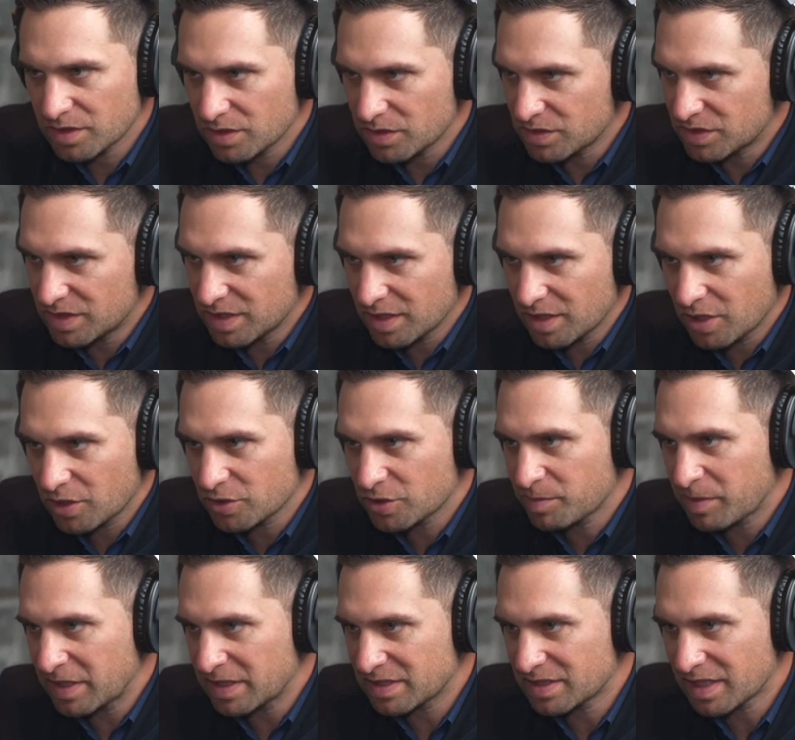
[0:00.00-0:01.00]
Zillow,
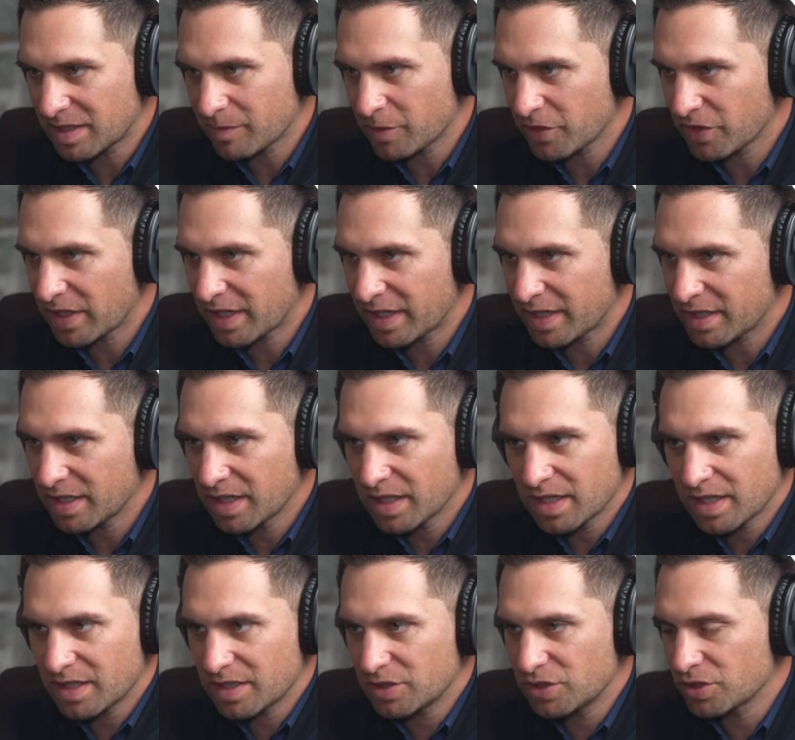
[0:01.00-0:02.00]
spending time on that,
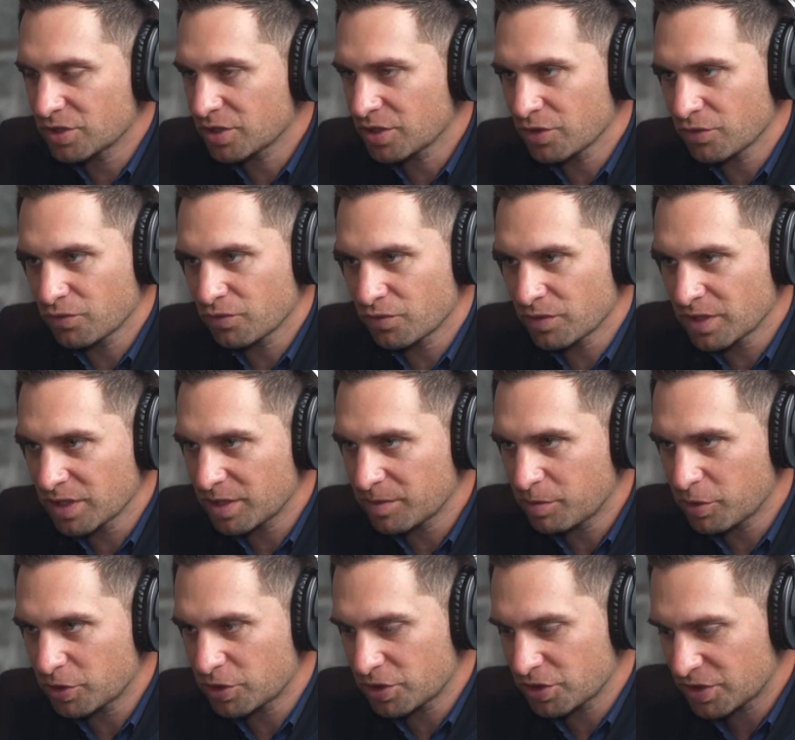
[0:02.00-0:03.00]
you're going to really
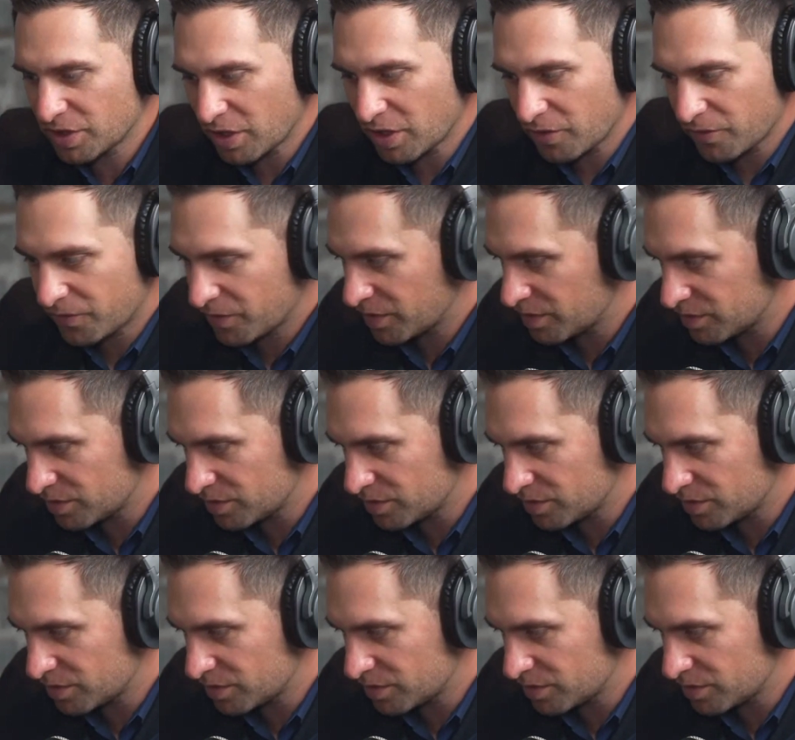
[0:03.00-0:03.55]
put yourself